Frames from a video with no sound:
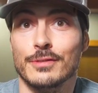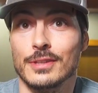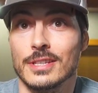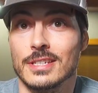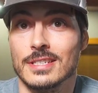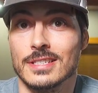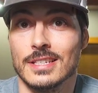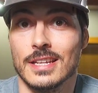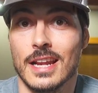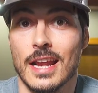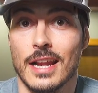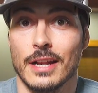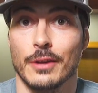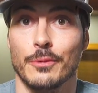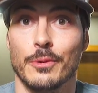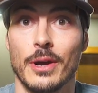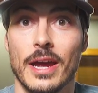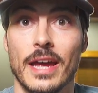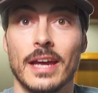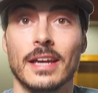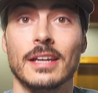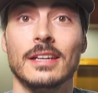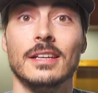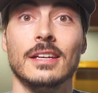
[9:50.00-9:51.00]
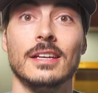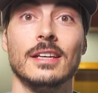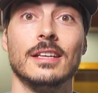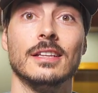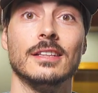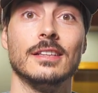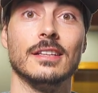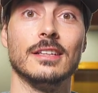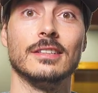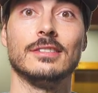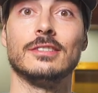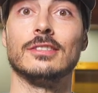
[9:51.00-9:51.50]
for this in any way.
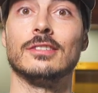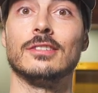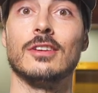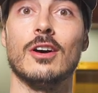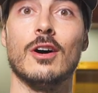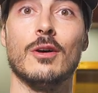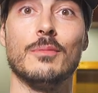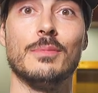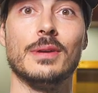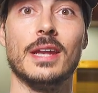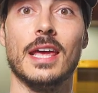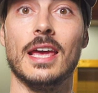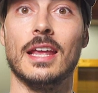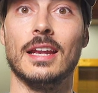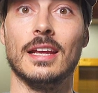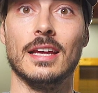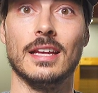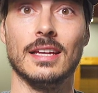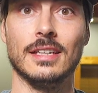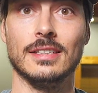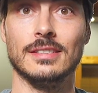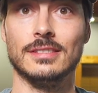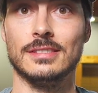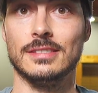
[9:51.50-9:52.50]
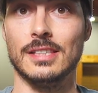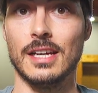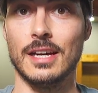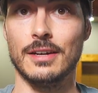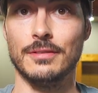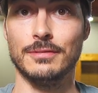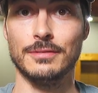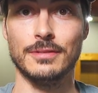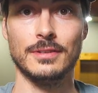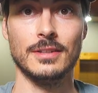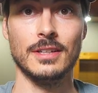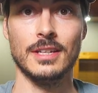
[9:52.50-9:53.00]
This is all Banana Inc.
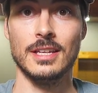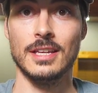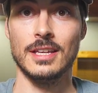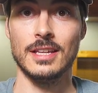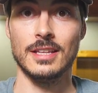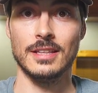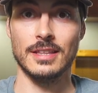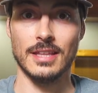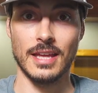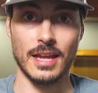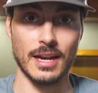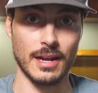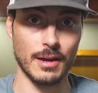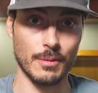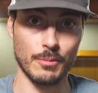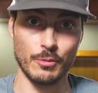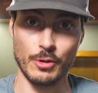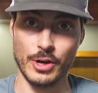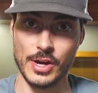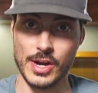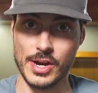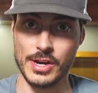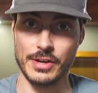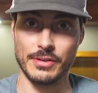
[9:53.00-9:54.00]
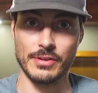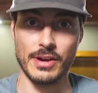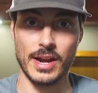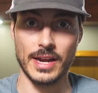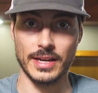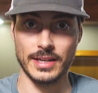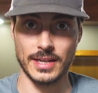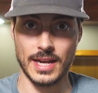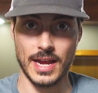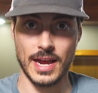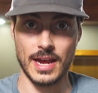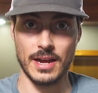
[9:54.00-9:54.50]
stuff that I'm wearing
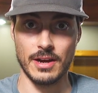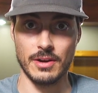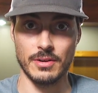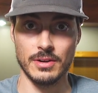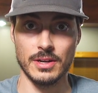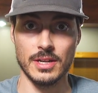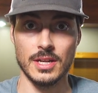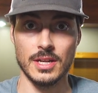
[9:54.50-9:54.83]
right now.